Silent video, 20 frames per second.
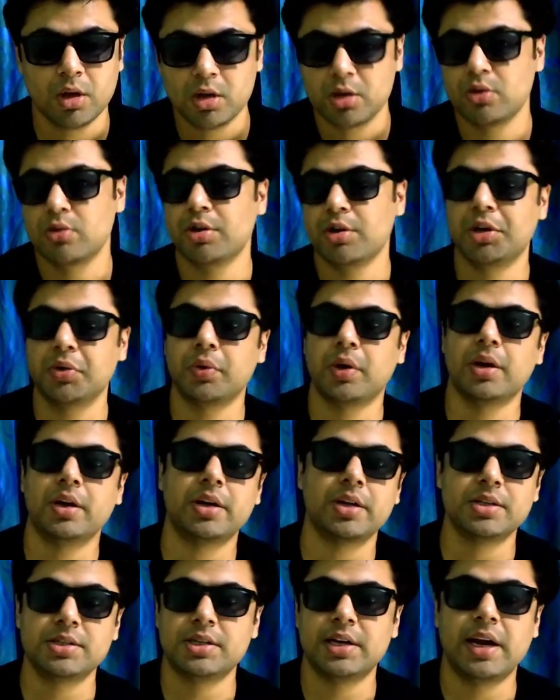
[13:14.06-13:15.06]
You need to
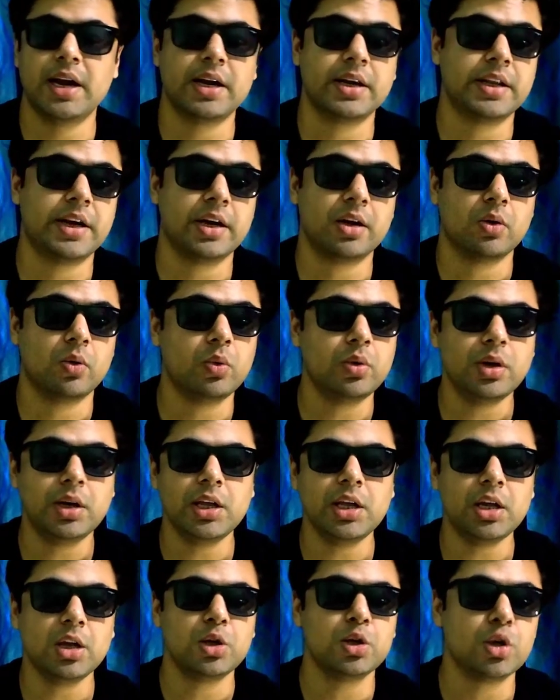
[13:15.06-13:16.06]
understand that
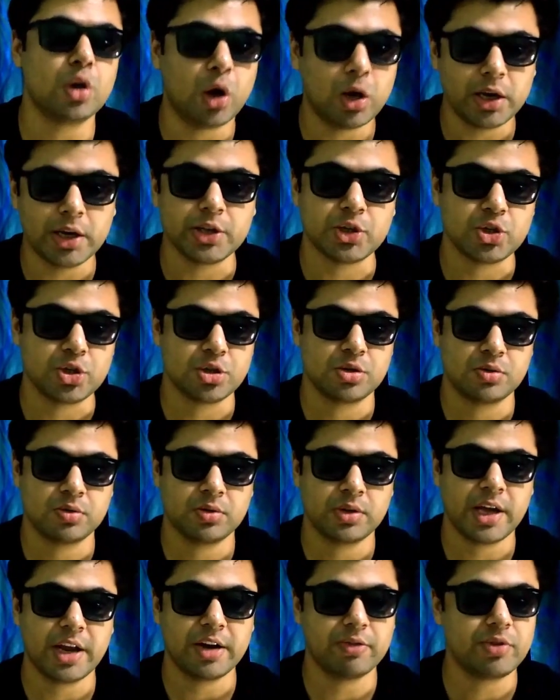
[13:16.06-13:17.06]
only knowledge
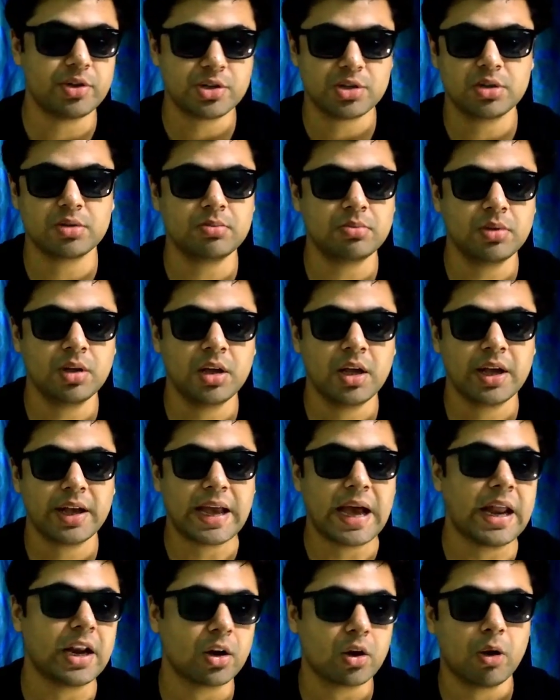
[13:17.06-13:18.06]
and wisdom
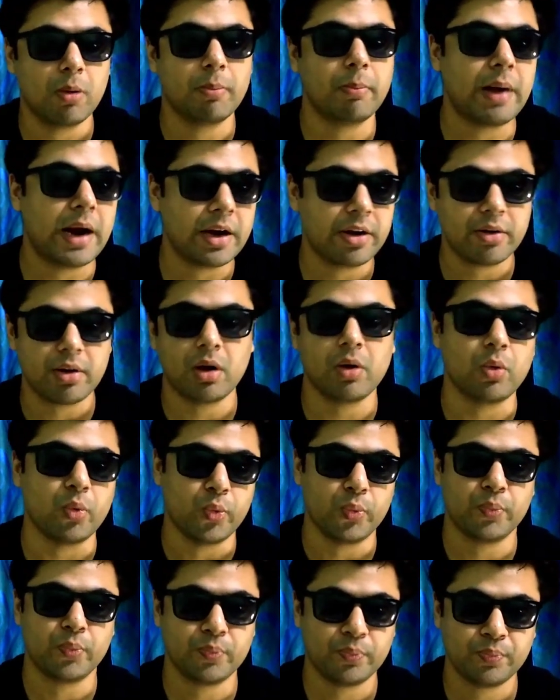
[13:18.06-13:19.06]
can combat Rahu.
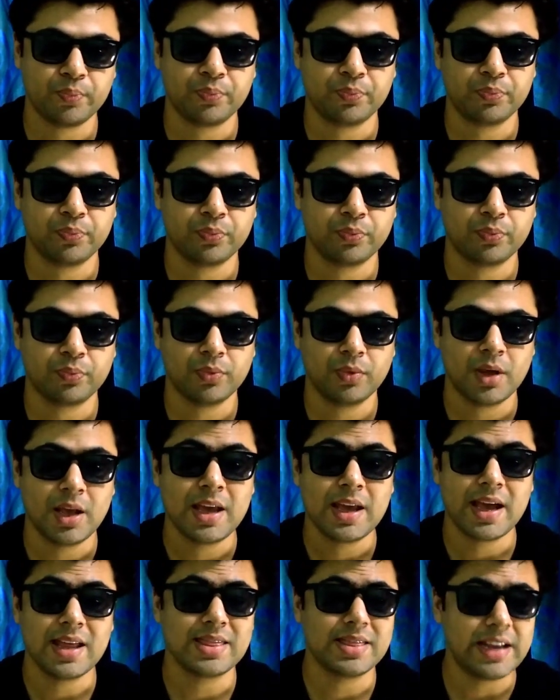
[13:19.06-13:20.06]

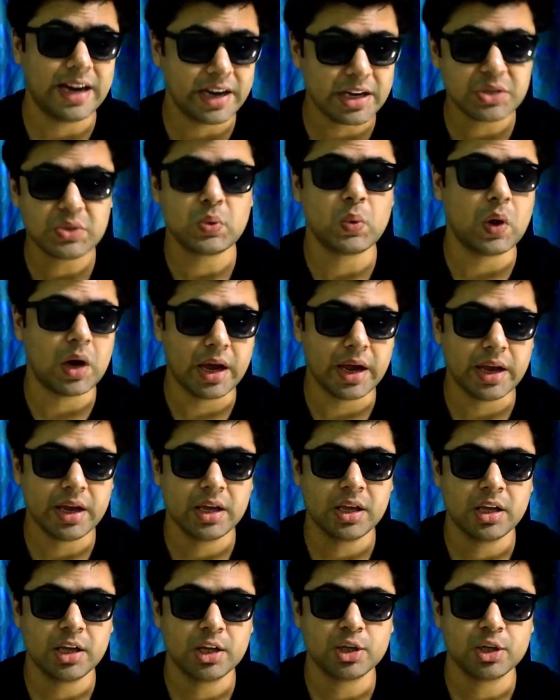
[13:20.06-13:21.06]
And that is why
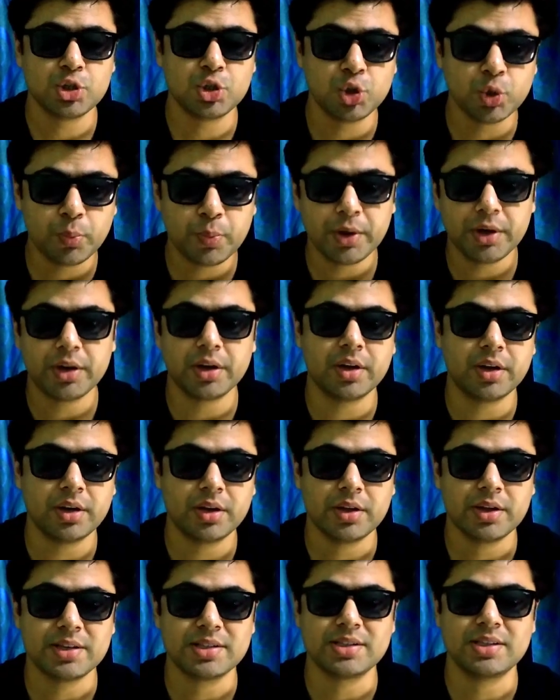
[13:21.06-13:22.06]
Jupiter
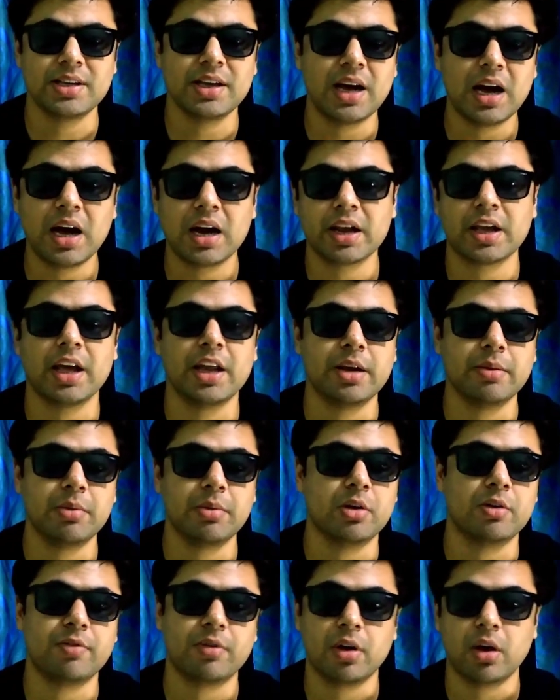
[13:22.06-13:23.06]
is the archenemy
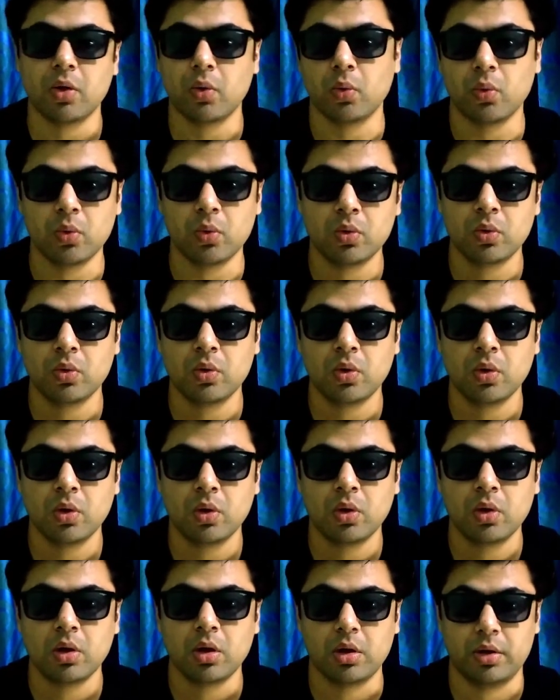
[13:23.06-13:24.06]
of Rahu.
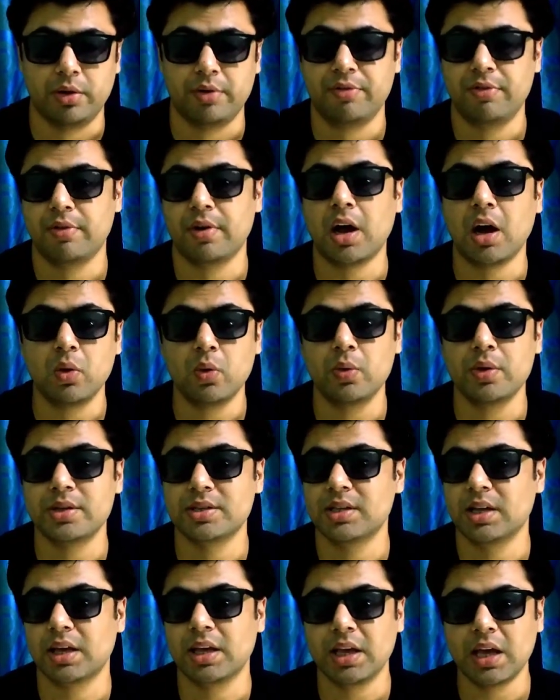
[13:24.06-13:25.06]
If Rahu is
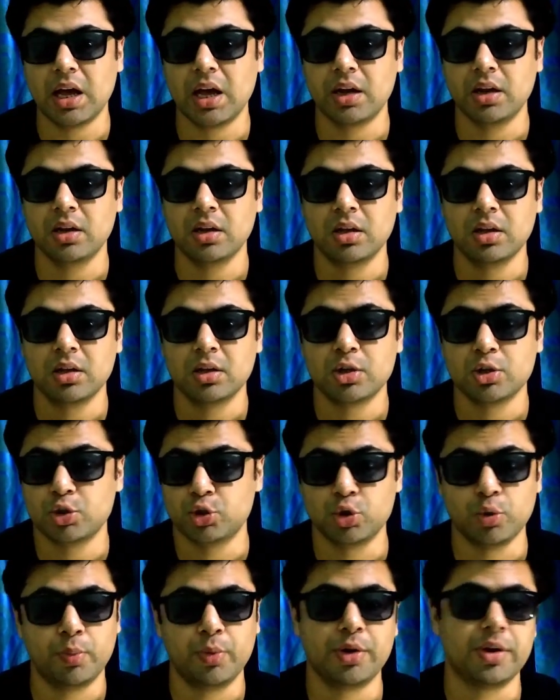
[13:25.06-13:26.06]
Agyan,
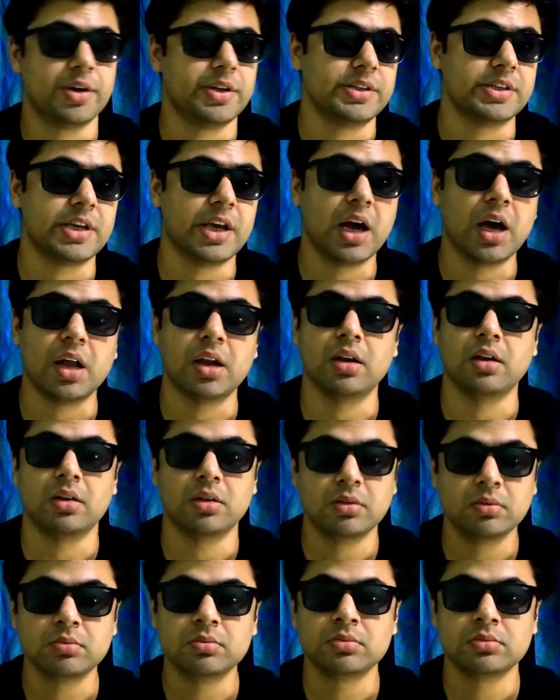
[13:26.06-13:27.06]
Jupiter is Gyan.
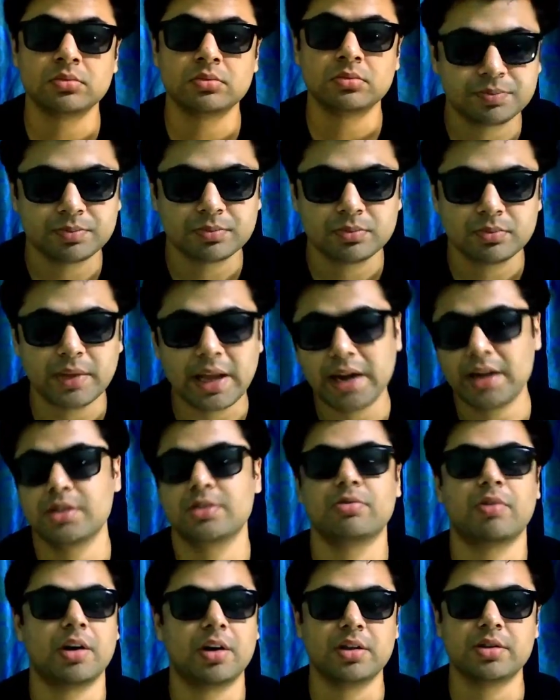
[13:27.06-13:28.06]
That is
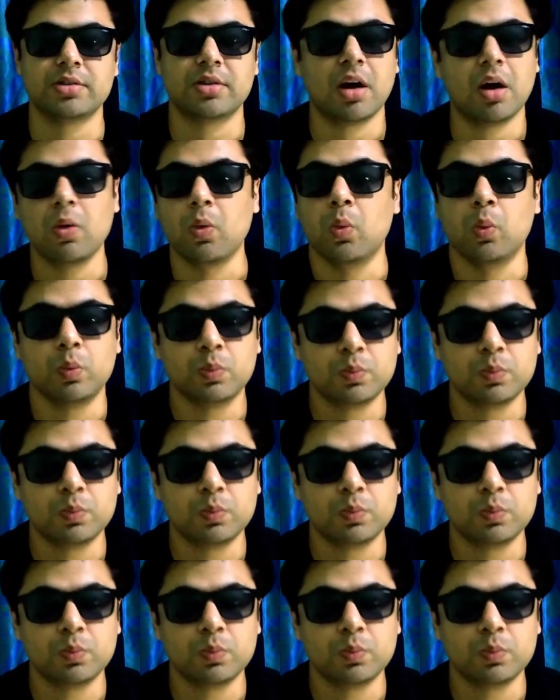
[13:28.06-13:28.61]
what is Rahu.